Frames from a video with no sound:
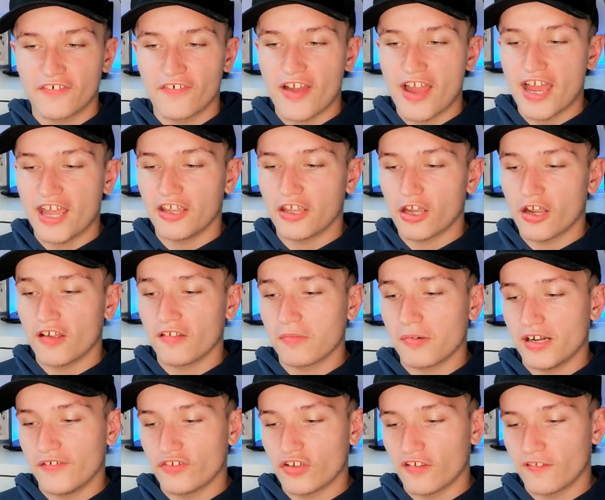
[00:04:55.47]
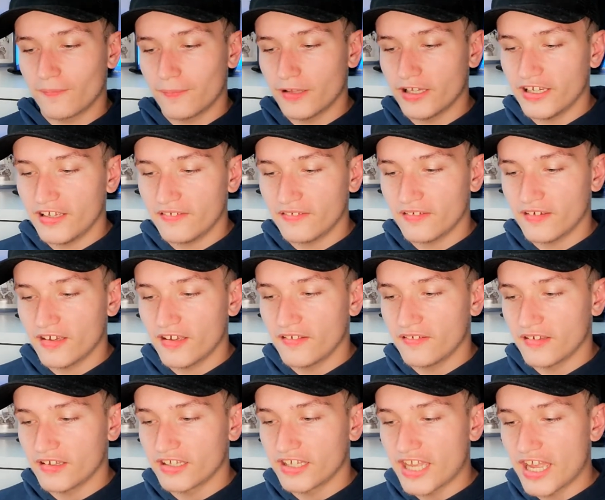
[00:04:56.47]
if I go to any of those
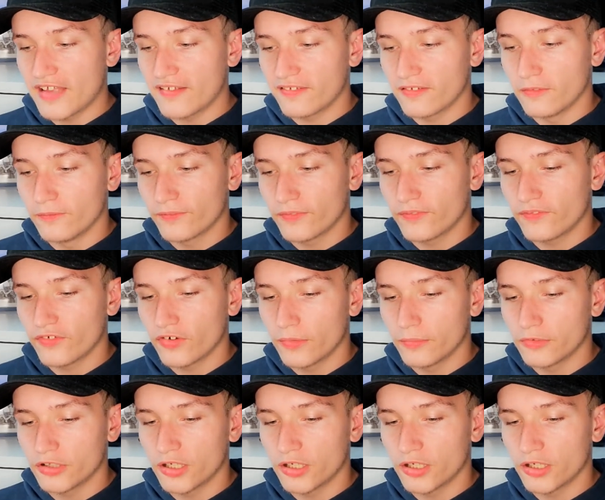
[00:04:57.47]
places get something from